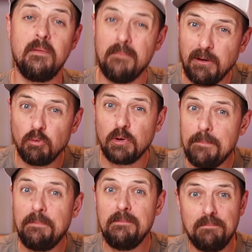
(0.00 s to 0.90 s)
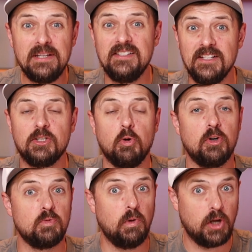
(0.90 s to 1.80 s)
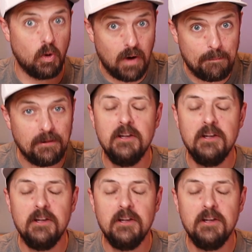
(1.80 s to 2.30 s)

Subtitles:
my repeat business scores will go up,